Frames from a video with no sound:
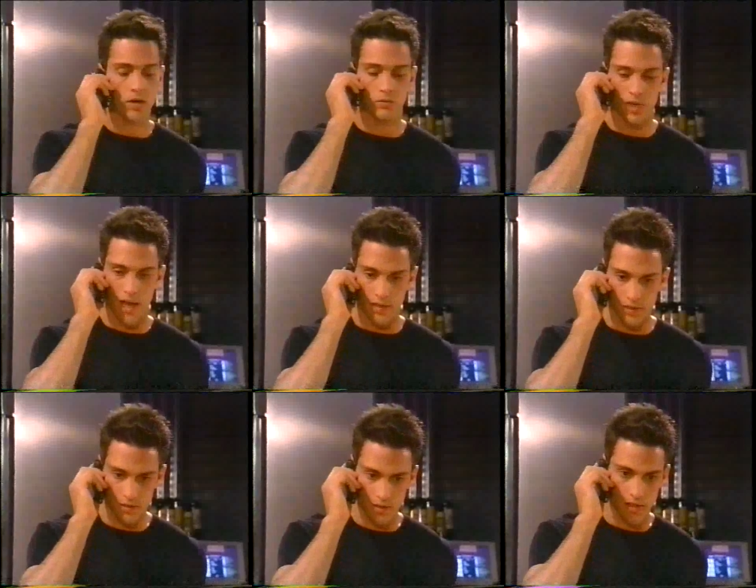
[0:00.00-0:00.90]

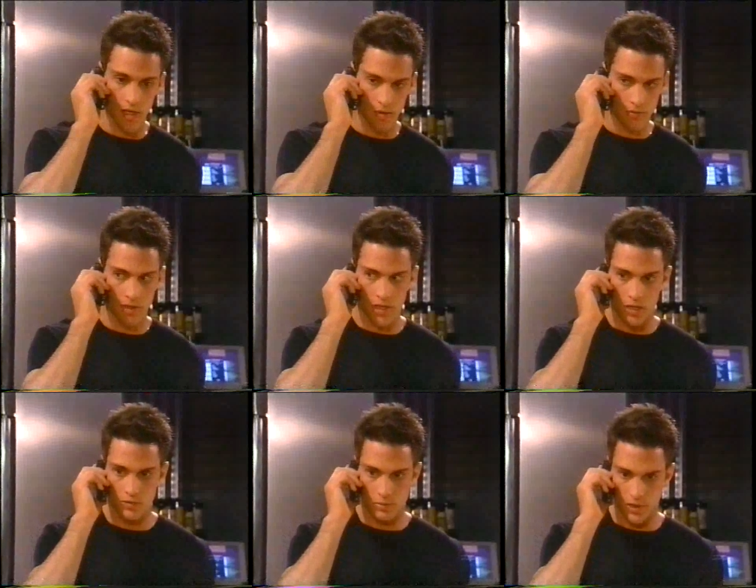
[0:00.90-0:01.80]
Relax. I don't think I
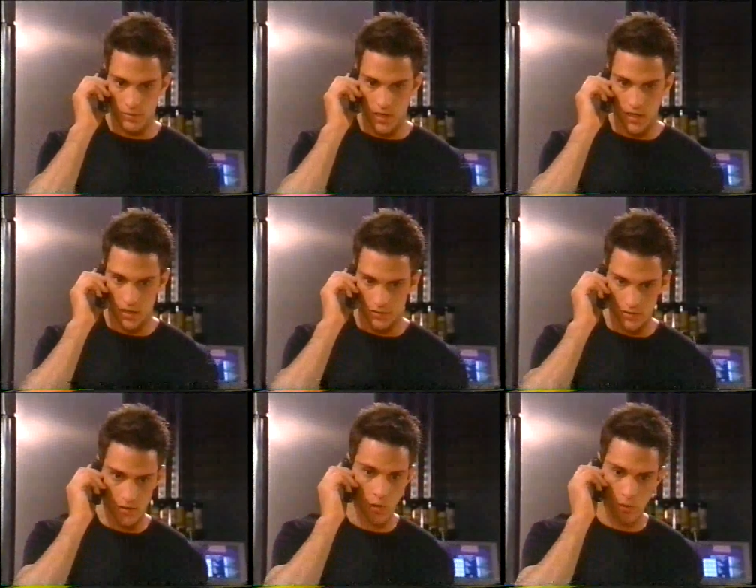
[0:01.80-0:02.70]
overplayed my hand.
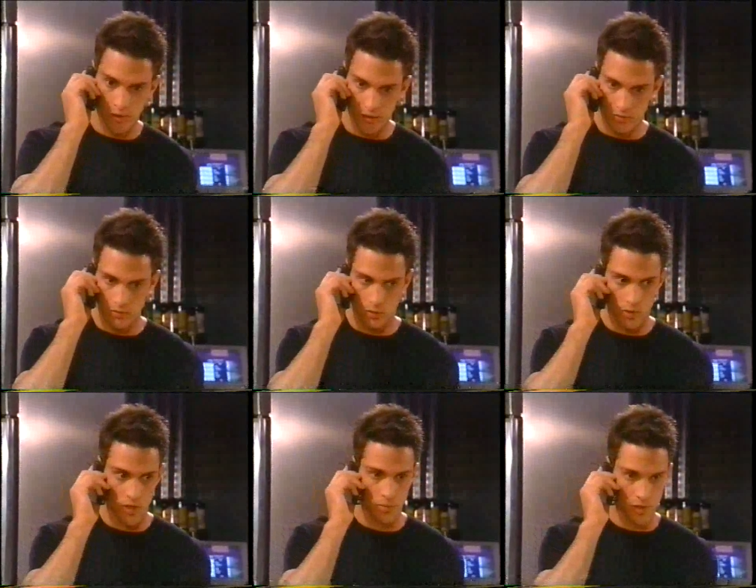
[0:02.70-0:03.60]
And don't worry. Don't
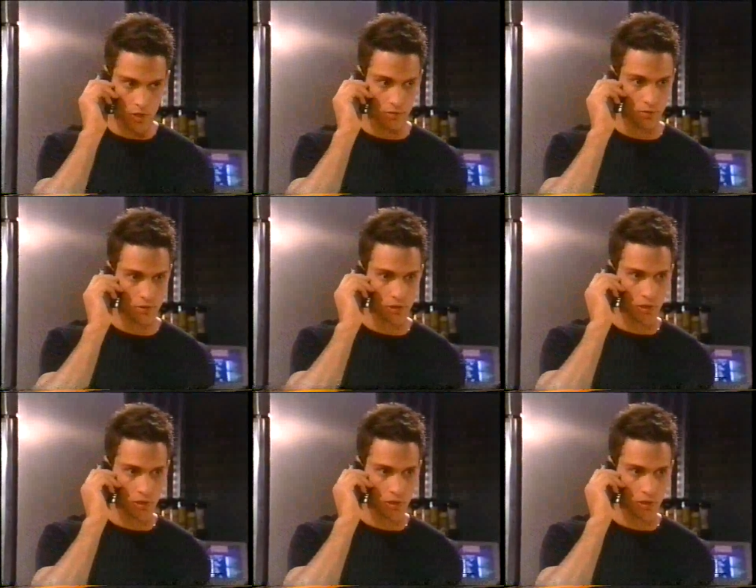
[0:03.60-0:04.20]
worry. I'll be careful.